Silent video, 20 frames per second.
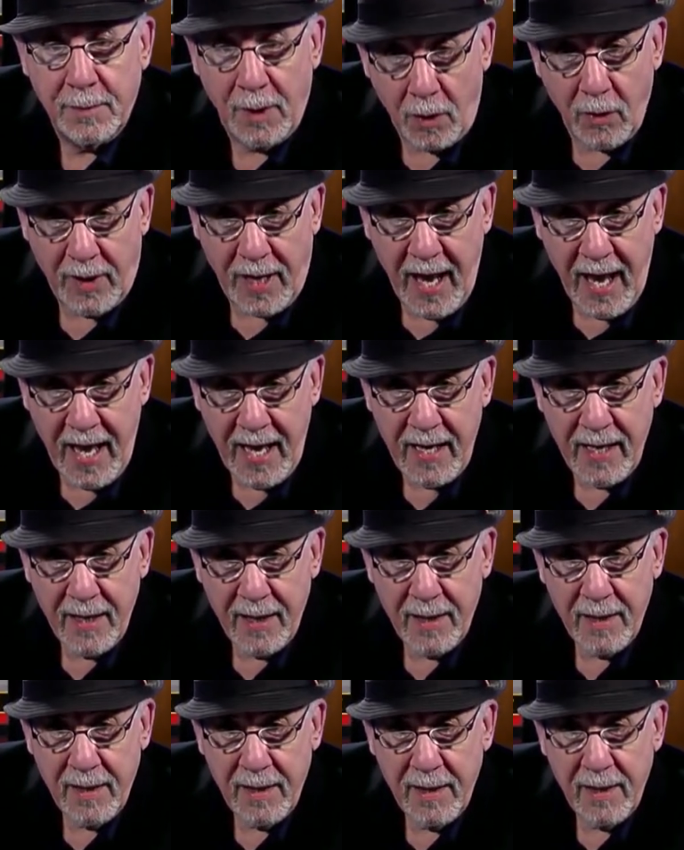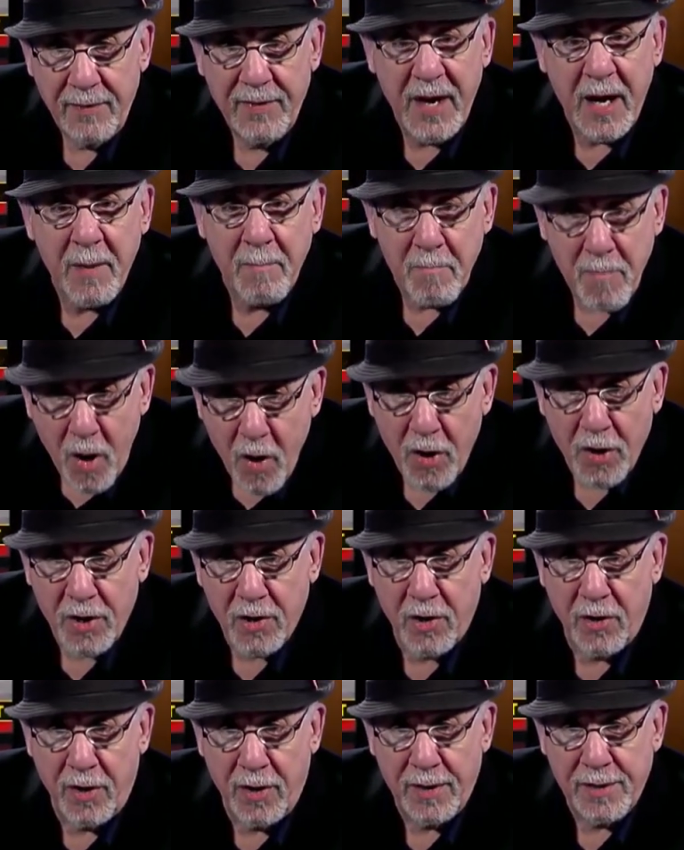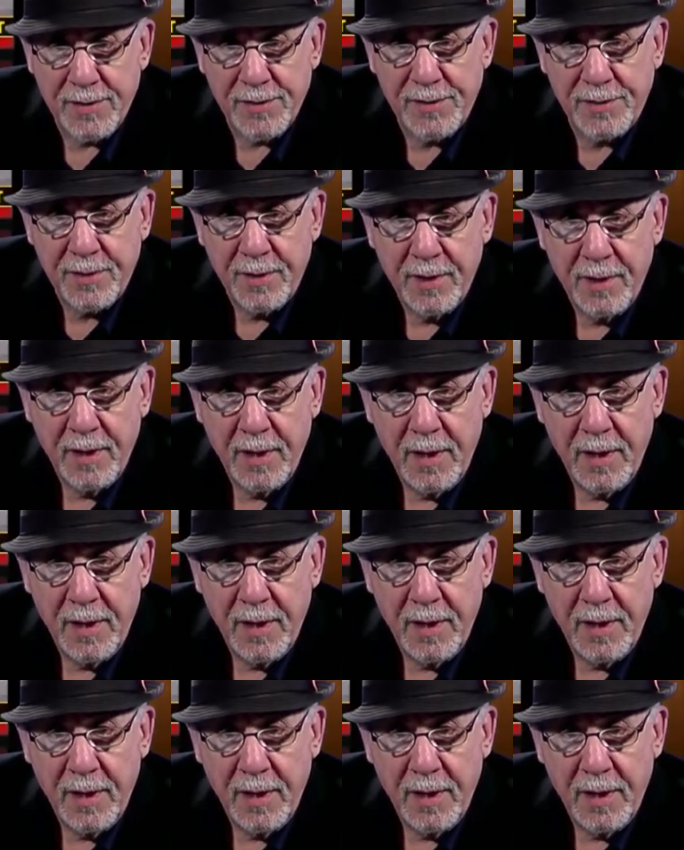Okay? They're murderers.